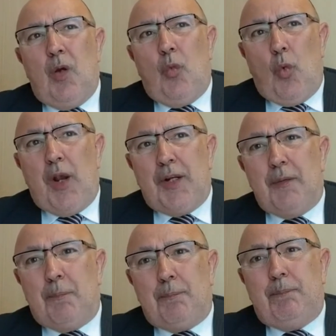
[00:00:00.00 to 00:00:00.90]

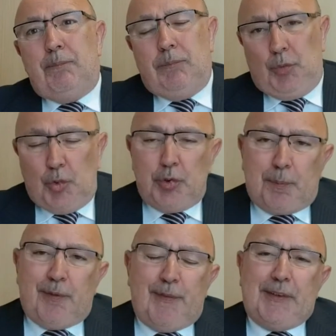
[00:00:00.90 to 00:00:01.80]
when good
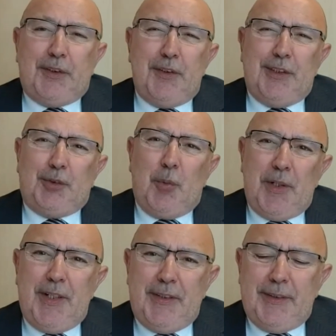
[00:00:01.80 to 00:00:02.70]
professionals were
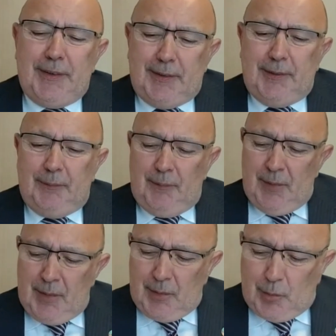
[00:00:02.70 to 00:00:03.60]
needed,
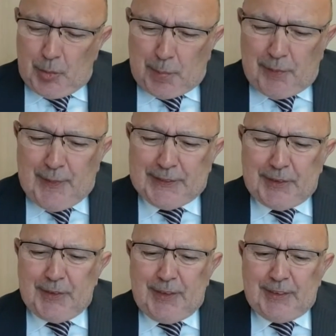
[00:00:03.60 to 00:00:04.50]
good
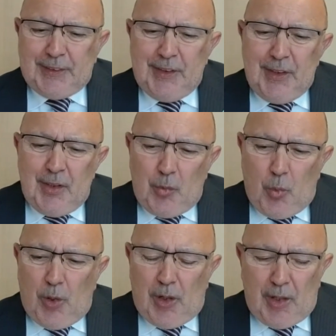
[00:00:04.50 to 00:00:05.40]
professionals who
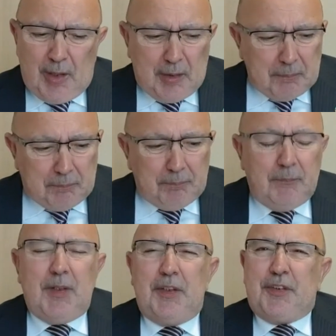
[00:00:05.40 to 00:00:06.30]
are
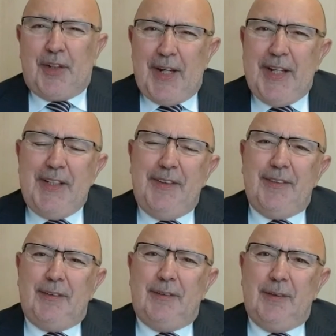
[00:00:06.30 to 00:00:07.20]
trained,
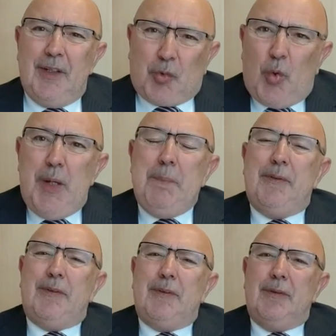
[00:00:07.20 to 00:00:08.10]

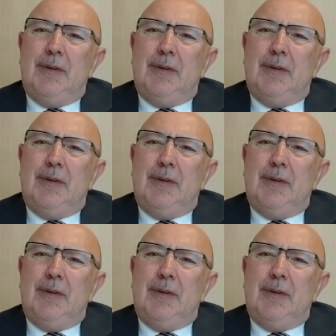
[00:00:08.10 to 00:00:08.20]
equipped,